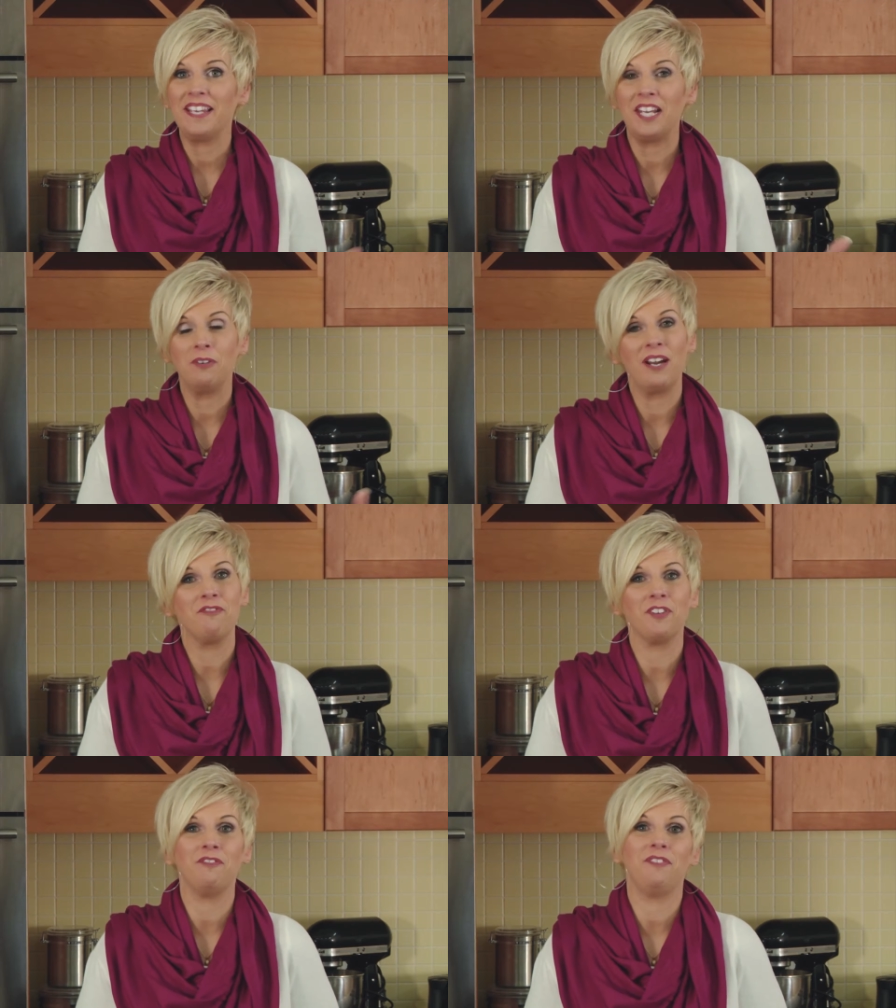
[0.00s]
getting ready
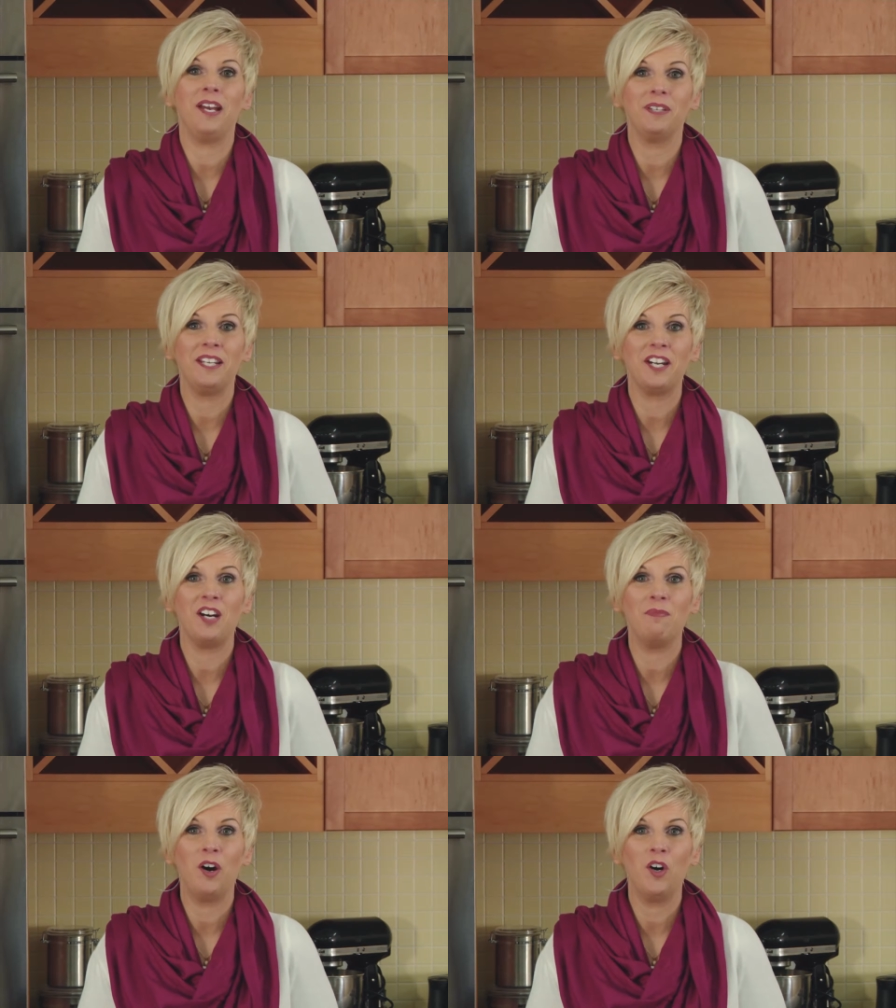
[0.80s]
for the family to
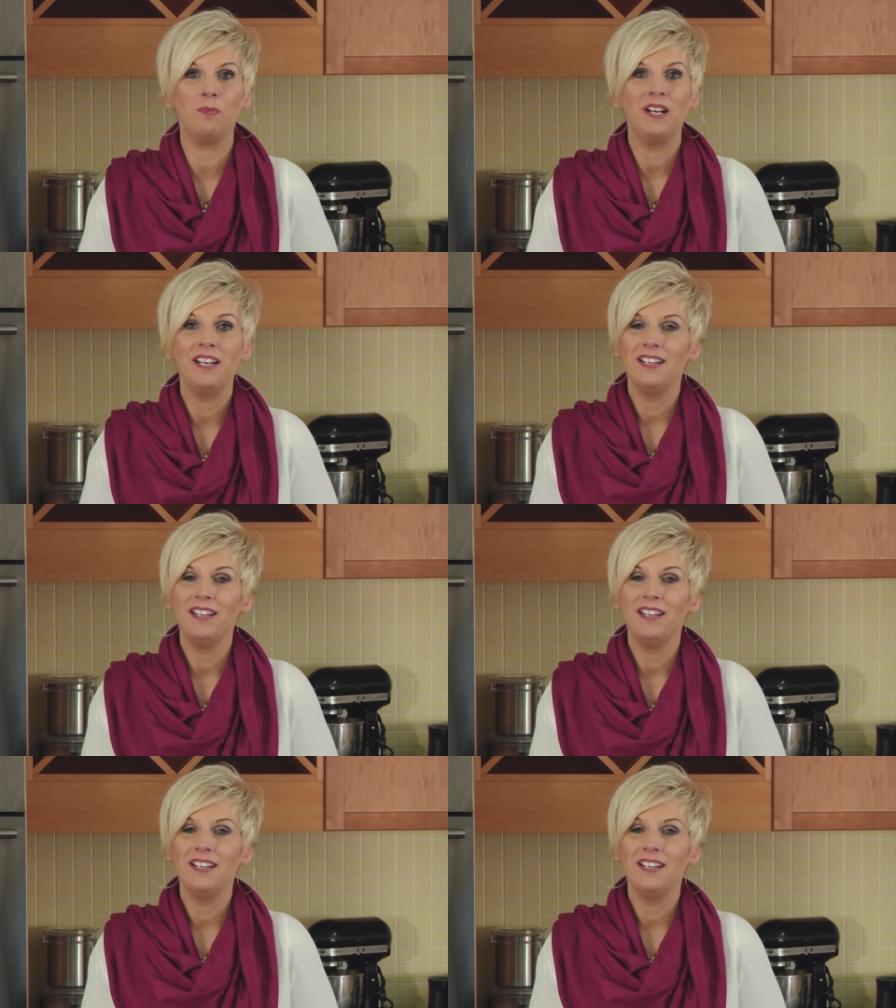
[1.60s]
come home,